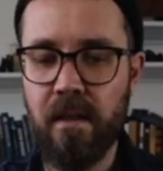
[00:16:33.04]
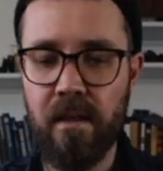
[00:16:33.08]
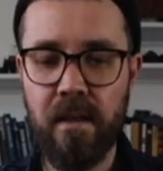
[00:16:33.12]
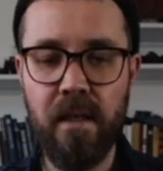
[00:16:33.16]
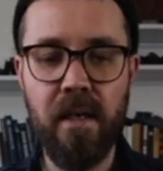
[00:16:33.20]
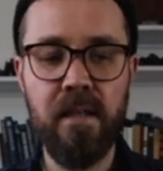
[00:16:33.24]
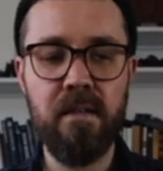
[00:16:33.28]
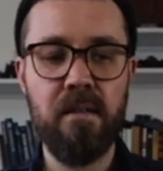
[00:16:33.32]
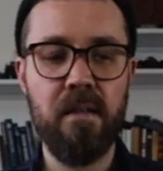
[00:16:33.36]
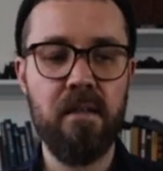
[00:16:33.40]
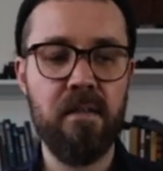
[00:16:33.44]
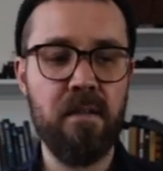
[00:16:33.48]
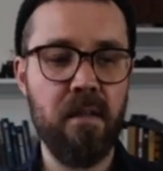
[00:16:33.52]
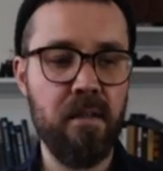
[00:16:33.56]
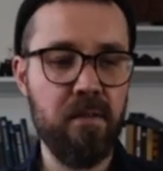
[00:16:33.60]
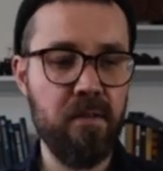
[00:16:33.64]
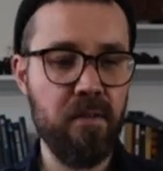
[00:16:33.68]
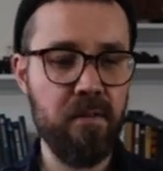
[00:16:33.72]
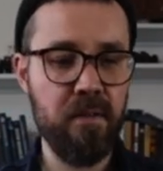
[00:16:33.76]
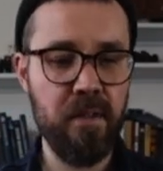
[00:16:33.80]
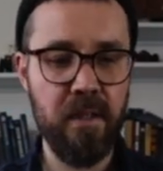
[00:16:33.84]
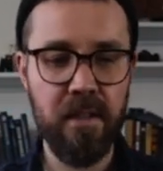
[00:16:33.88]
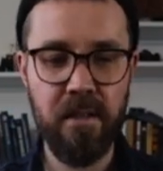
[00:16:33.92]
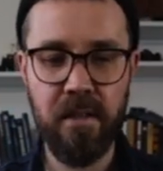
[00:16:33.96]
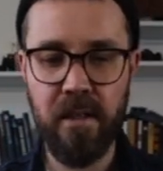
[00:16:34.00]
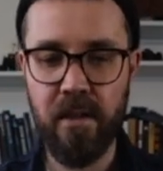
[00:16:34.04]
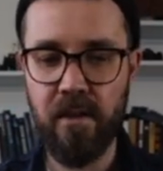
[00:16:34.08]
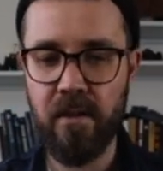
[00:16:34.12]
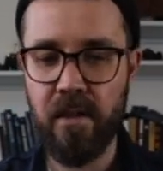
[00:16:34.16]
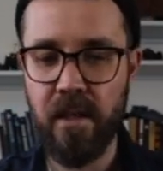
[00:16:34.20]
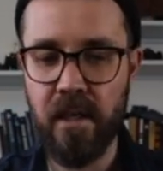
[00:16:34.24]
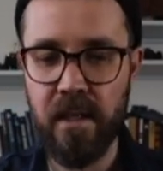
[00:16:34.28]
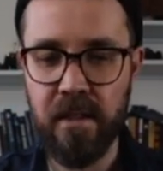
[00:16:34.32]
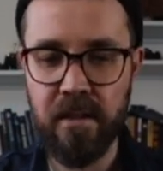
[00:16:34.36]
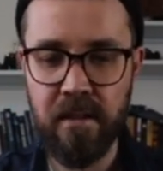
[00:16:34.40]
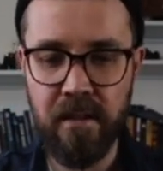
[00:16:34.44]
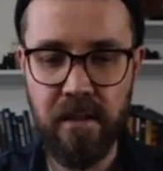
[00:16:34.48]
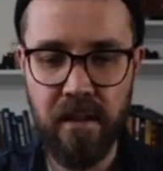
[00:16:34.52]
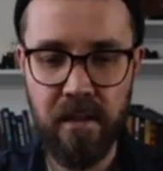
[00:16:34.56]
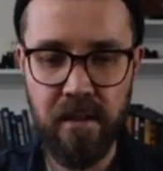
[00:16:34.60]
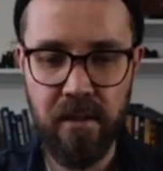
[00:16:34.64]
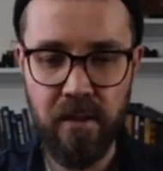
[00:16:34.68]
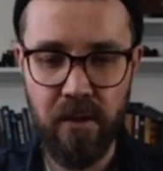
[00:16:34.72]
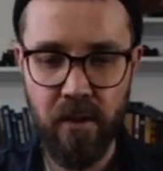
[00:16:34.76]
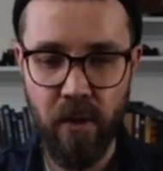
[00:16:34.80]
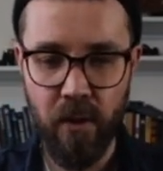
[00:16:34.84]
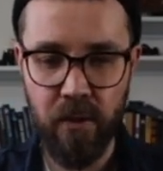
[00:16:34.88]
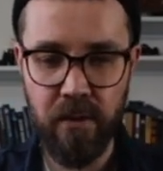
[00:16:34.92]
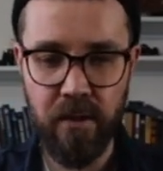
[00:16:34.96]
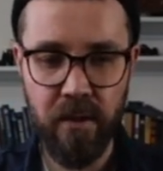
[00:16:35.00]
a subtle detail that I
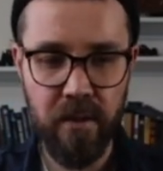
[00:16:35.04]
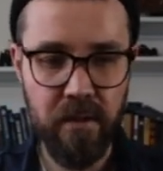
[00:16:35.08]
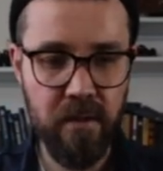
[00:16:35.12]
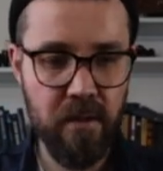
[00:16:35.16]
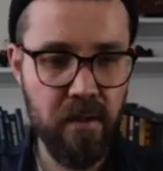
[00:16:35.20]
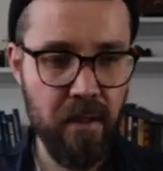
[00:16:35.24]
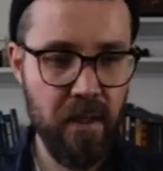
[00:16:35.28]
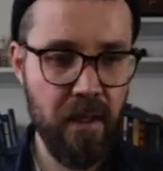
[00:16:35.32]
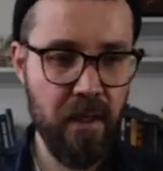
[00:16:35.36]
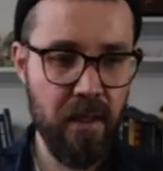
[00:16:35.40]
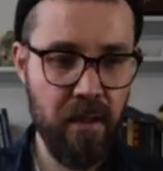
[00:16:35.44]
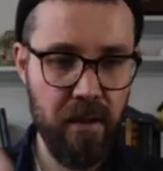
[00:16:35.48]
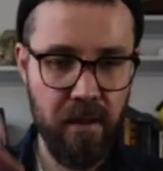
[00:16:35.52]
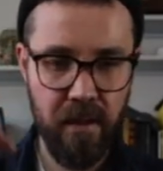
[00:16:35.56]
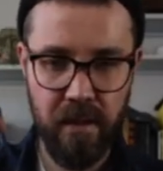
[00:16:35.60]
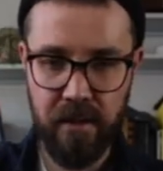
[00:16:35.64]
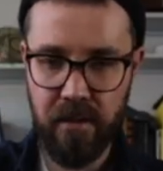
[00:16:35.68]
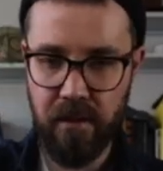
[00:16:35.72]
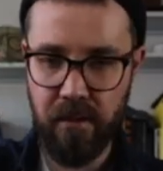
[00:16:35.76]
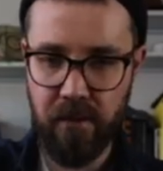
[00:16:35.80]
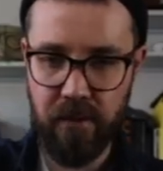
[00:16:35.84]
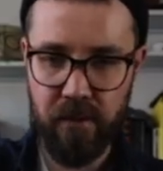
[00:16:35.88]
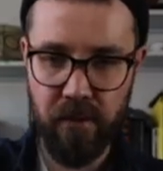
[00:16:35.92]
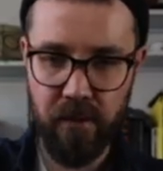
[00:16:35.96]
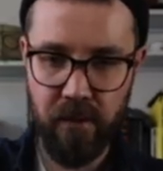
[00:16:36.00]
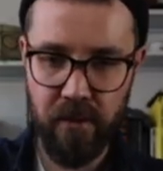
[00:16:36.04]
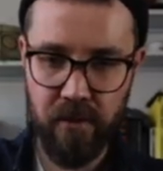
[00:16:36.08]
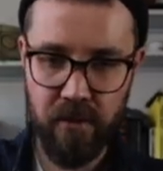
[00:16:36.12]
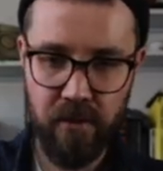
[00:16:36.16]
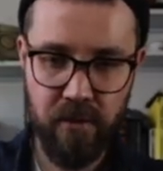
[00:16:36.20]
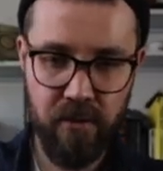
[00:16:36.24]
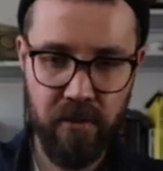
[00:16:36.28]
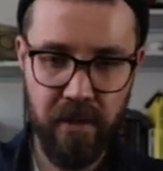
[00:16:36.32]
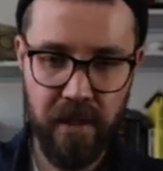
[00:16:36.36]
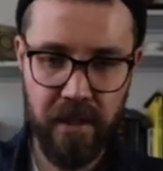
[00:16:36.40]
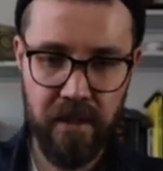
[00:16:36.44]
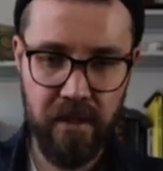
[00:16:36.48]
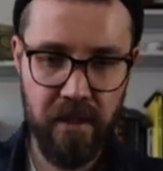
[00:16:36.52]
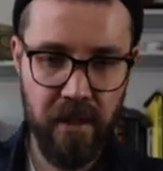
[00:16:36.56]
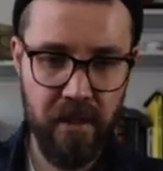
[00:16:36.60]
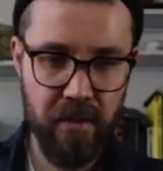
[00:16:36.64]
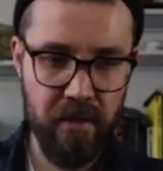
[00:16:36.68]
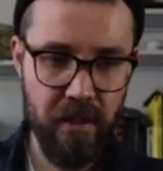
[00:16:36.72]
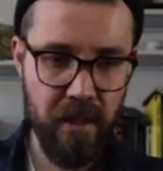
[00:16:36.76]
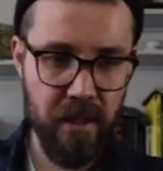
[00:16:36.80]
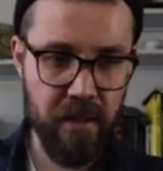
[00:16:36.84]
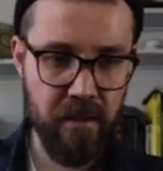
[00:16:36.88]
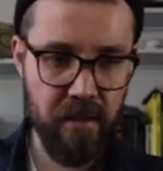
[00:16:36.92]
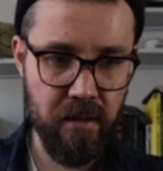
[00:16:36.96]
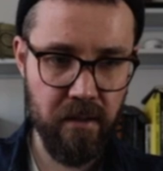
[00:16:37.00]
didn't notice unless I was looking straight
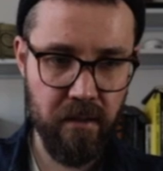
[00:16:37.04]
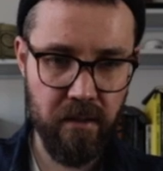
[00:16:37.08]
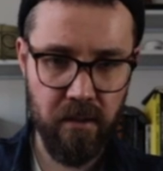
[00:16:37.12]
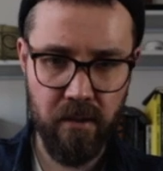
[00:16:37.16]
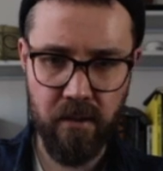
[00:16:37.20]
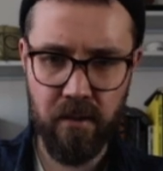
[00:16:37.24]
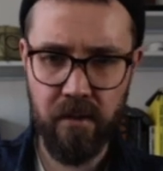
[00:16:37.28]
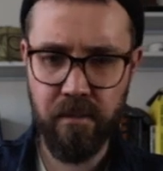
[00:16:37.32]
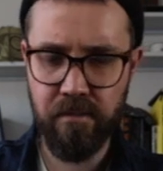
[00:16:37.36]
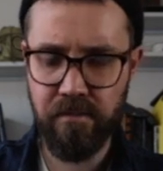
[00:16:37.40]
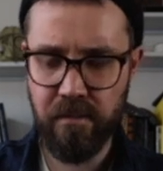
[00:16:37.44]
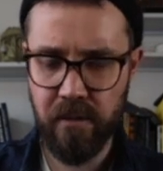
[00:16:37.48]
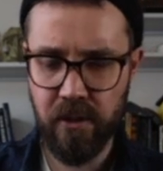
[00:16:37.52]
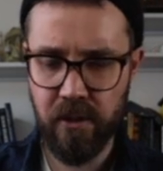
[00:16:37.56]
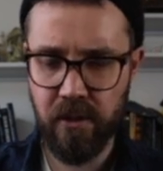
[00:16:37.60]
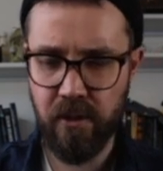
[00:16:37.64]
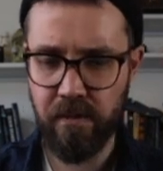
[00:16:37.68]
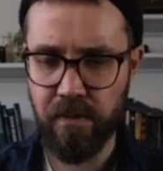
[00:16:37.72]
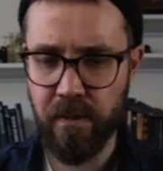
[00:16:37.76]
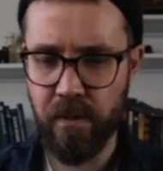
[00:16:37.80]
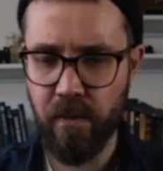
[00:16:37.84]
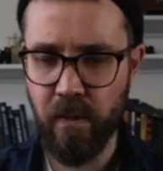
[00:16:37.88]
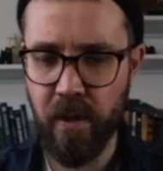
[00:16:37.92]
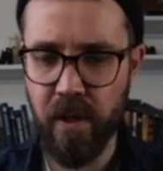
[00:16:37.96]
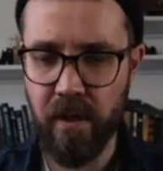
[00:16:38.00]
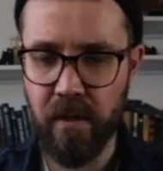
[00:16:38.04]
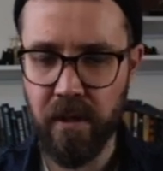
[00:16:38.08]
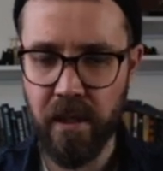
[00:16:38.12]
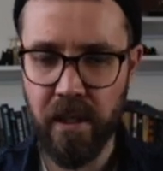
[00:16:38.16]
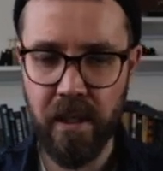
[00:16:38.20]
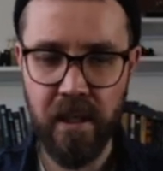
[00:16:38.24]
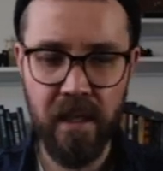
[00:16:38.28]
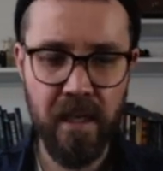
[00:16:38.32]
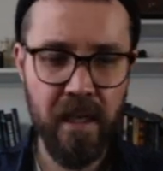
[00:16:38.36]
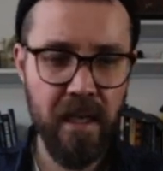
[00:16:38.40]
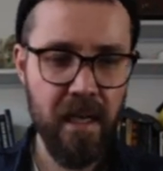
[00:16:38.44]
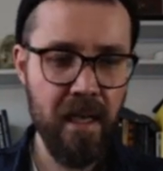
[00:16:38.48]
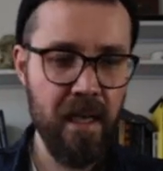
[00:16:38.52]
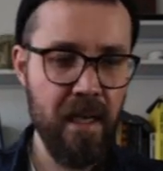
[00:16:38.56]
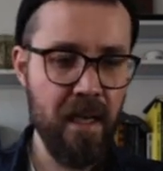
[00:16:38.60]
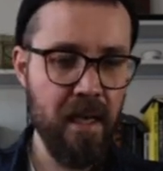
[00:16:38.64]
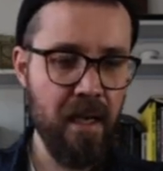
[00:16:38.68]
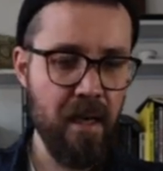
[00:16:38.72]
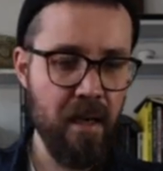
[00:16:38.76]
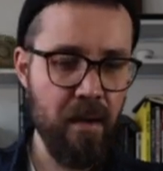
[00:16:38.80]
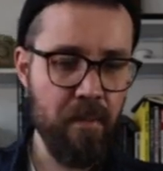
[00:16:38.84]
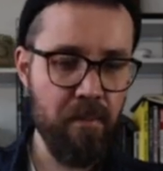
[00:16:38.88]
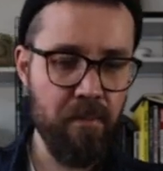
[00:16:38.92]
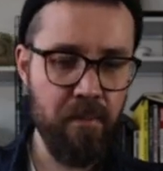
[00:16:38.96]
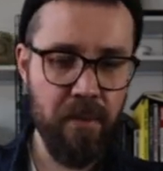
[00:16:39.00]
down at it, or I should be wearing it.
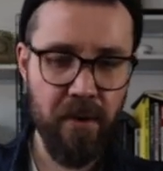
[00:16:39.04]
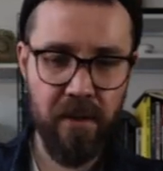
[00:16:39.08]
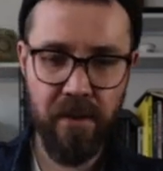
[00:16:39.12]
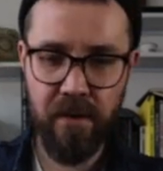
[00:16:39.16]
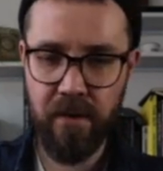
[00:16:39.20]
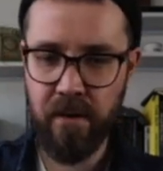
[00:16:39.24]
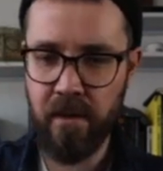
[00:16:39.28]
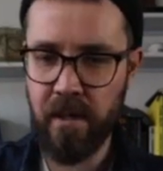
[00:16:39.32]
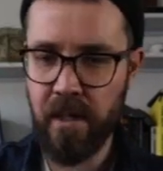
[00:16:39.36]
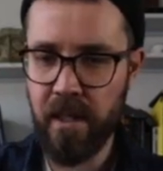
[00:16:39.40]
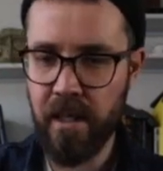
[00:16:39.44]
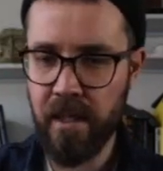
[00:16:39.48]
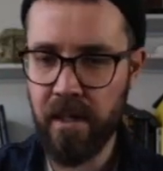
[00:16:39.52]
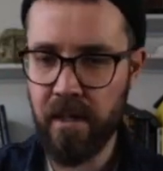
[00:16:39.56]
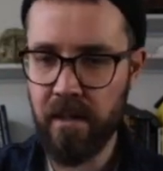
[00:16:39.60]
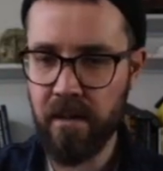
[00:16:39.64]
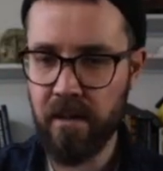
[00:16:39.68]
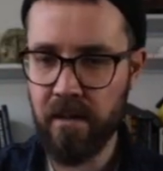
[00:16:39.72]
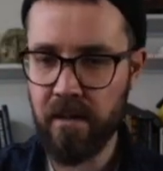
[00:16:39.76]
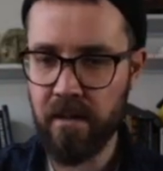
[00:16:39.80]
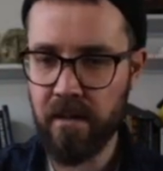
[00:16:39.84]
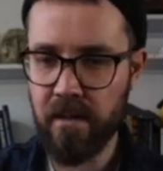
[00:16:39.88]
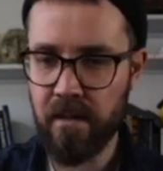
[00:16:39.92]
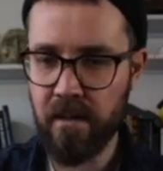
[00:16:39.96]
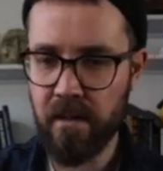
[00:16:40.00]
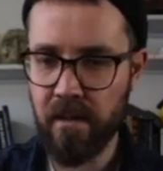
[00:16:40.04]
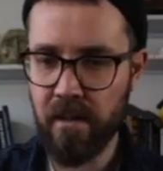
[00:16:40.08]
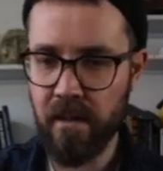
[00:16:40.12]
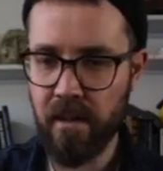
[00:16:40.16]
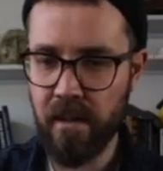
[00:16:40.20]
But there is